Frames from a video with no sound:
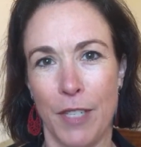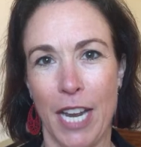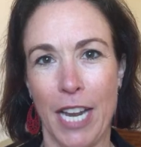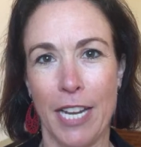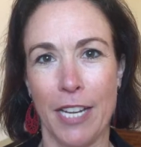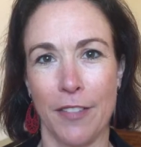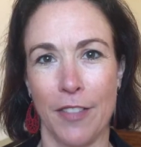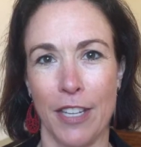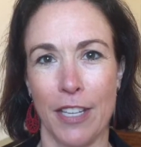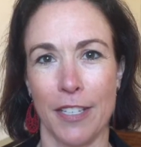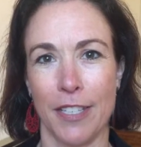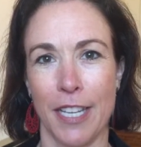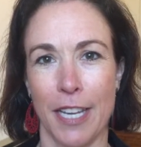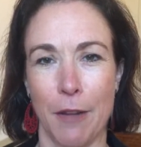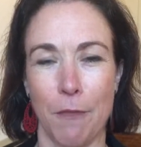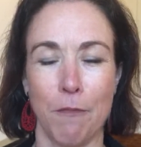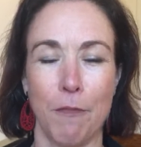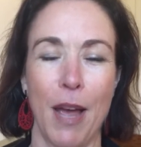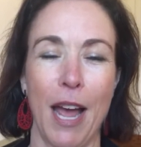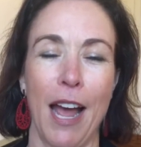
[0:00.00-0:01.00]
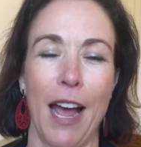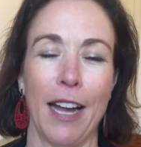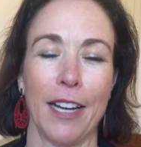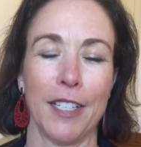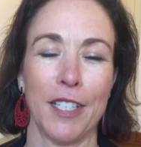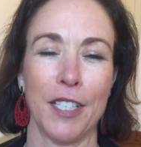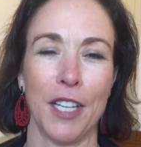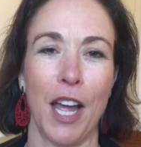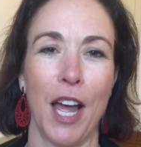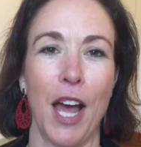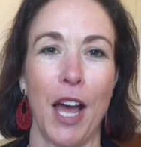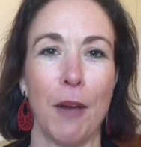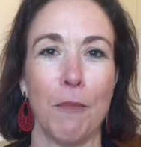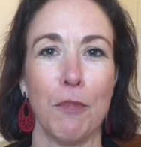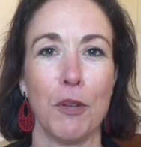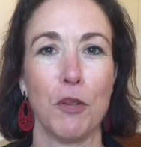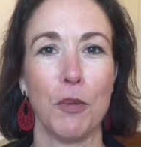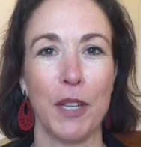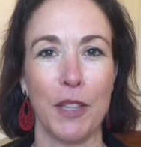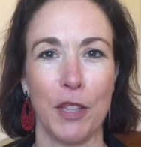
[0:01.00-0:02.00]
take this impact
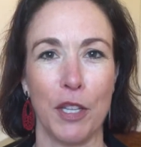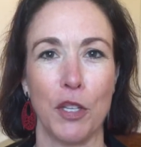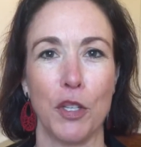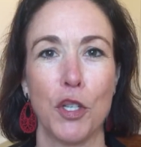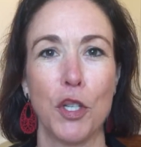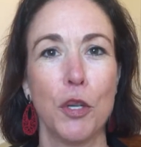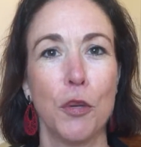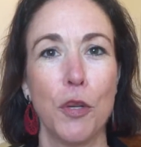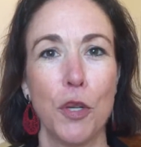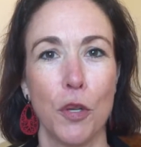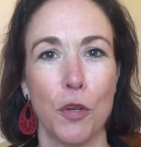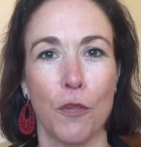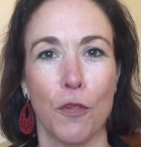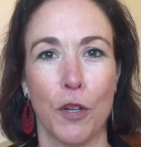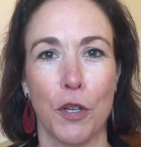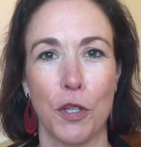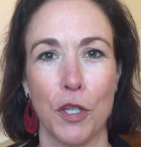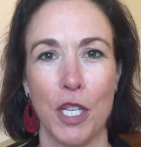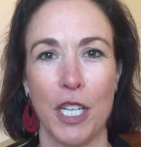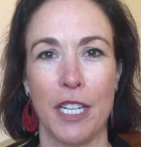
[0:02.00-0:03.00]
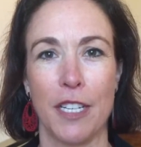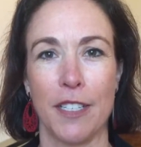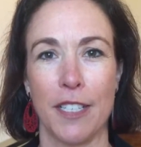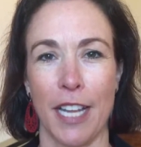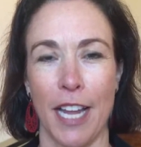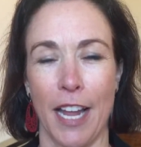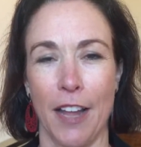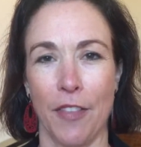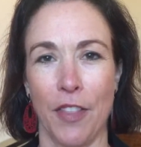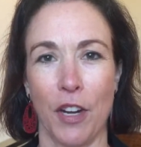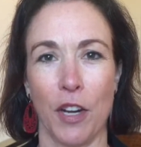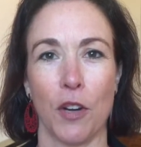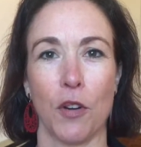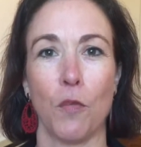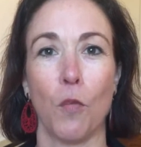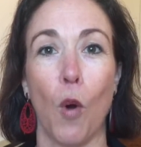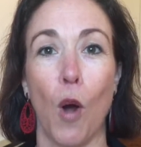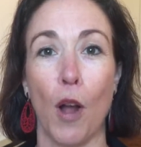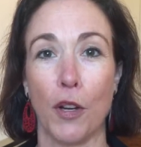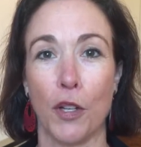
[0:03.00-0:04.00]
between these two universities and
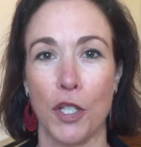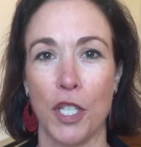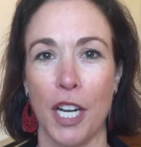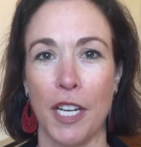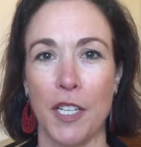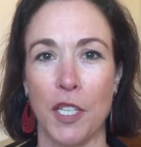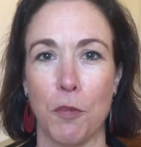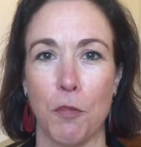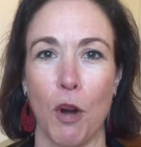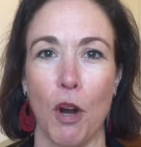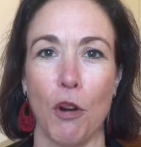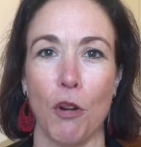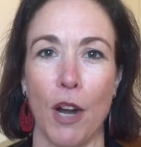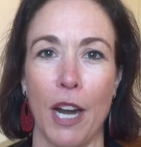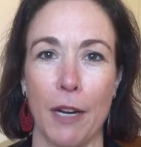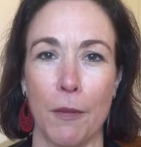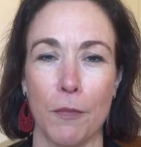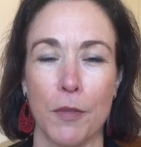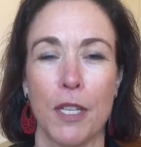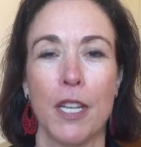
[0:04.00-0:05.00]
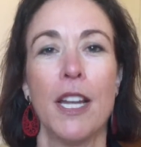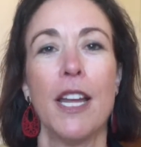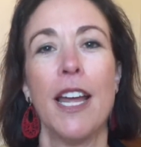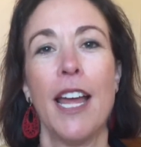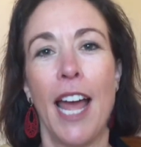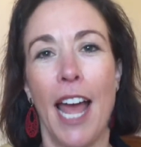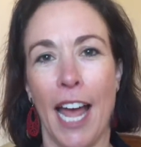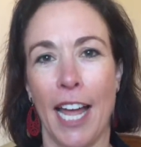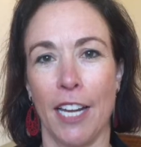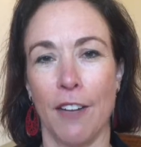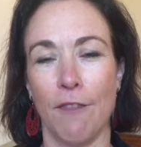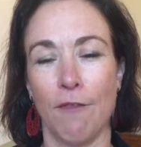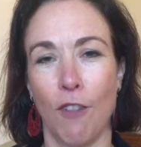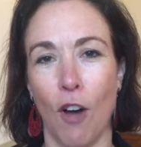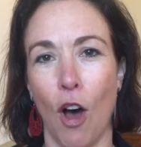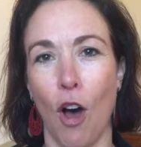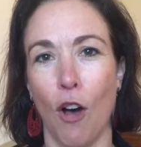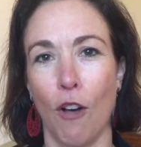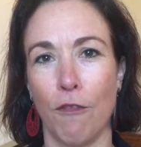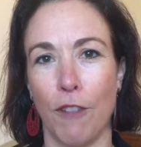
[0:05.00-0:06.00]
their water studies programs and
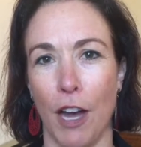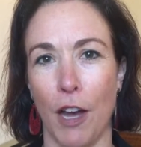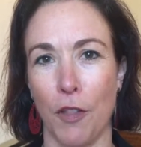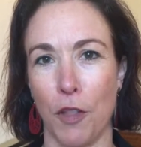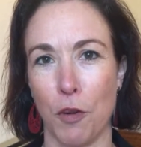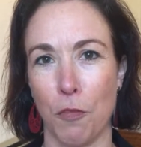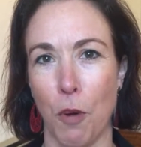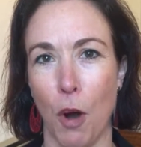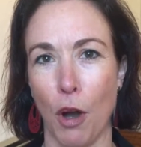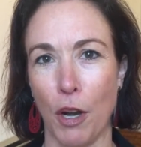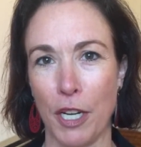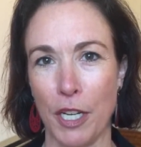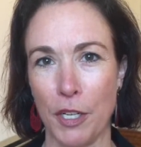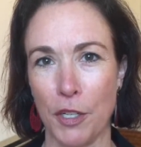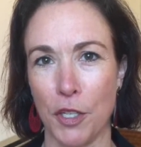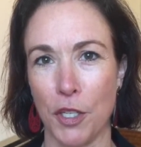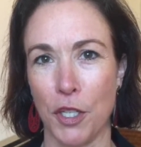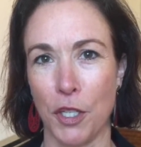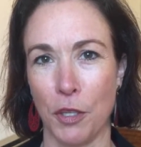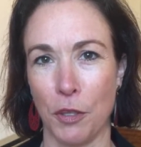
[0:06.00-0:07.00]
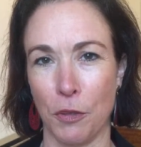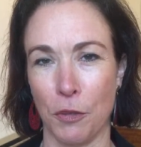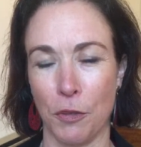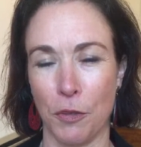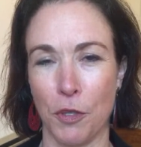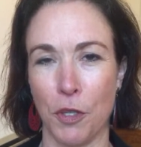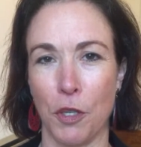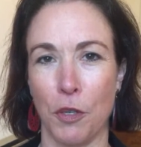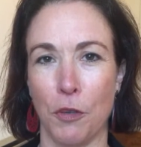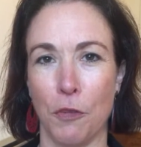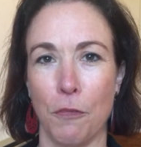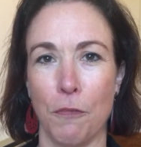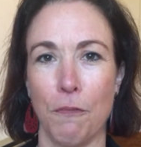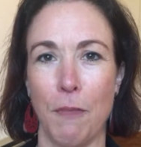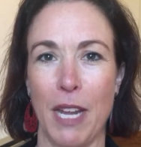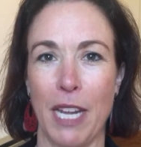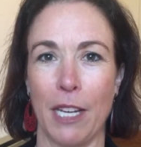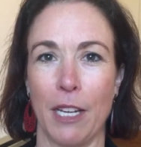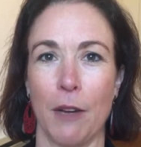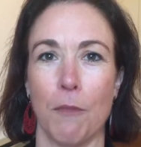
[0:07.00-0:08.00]
involve other parties to
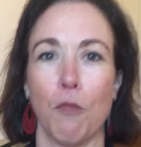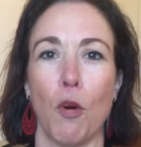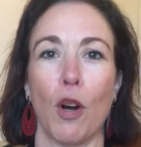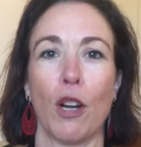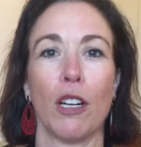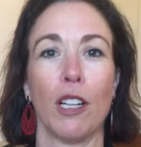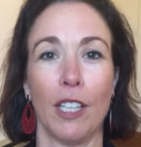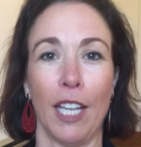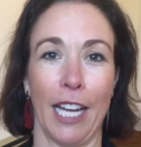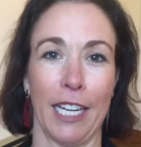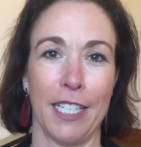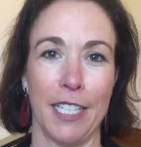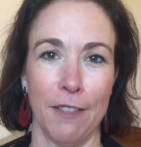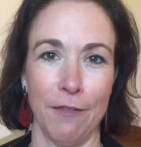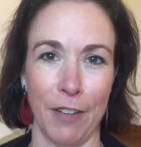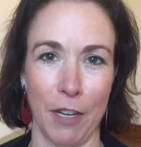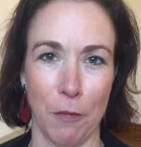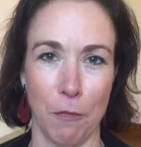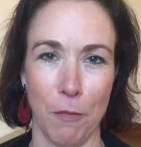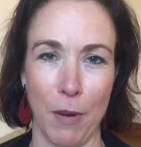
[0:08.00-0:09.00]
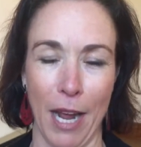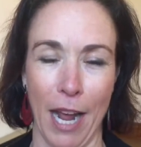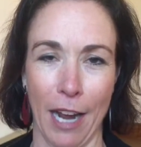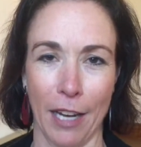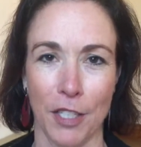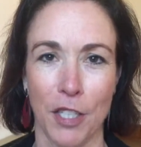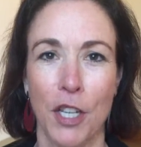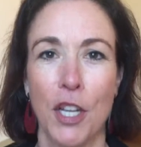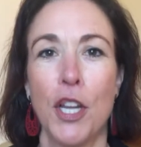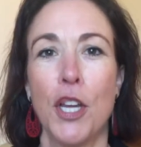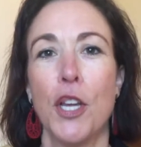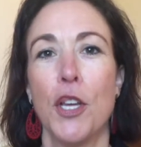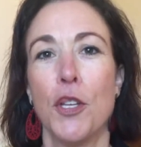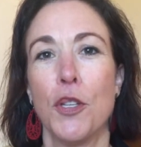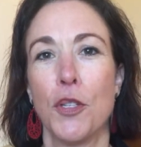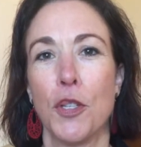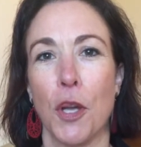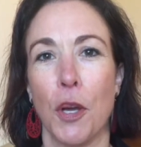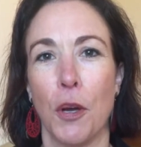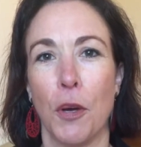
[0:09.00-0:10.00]
make a more collective impact.
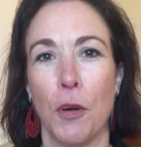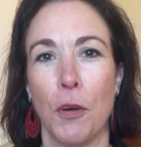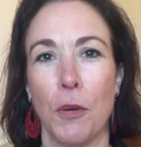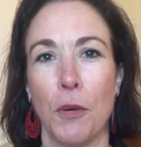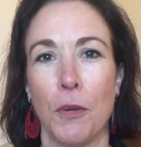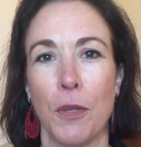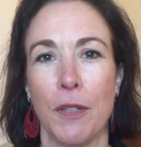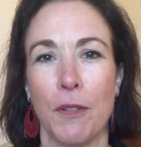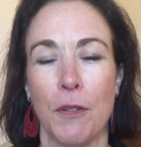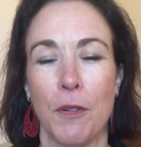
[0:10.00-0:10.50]
So